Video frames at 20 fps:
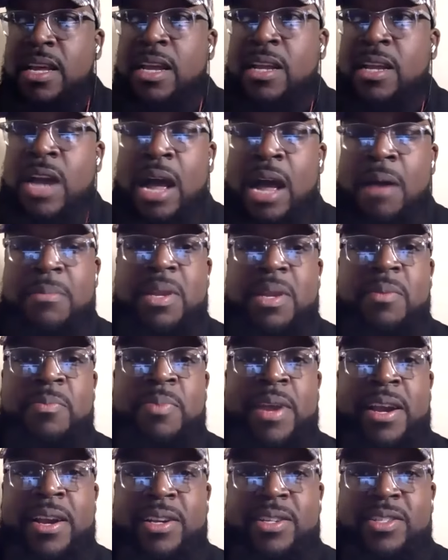I don't know how many
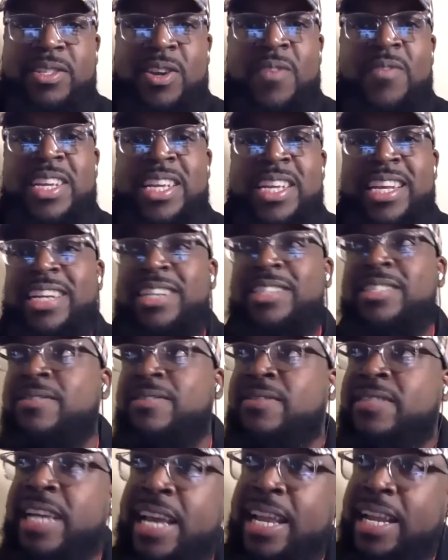parents over the years
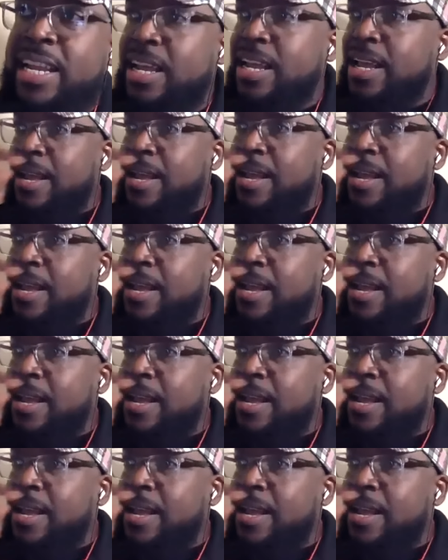have said,